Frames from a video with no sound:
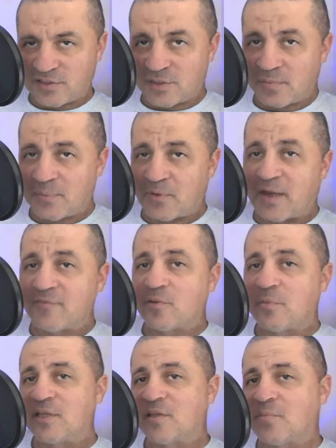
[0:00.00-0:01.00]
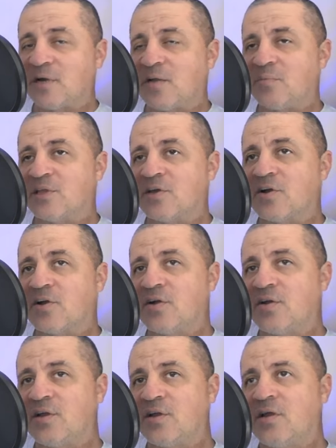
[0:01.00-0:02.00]
Some people have to be at the bottom of the
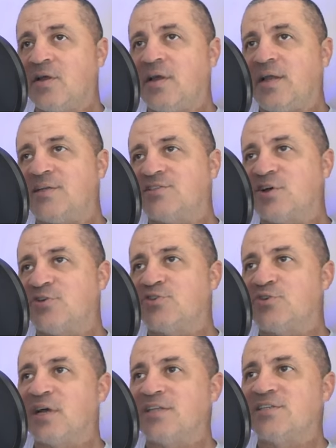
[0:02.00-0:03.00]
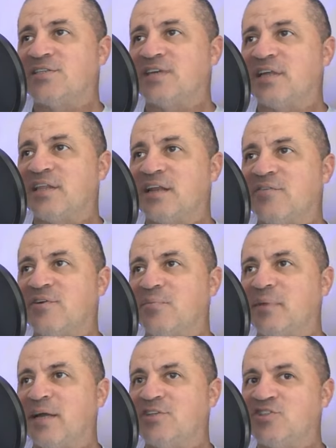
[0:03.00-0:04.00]
card, and it's also not to say that every
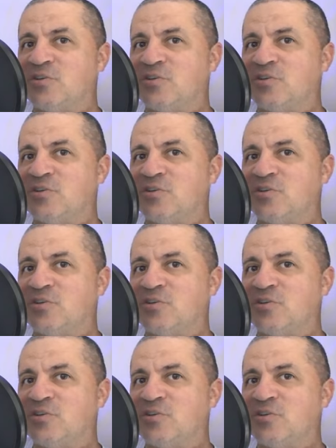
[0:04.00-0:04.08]
match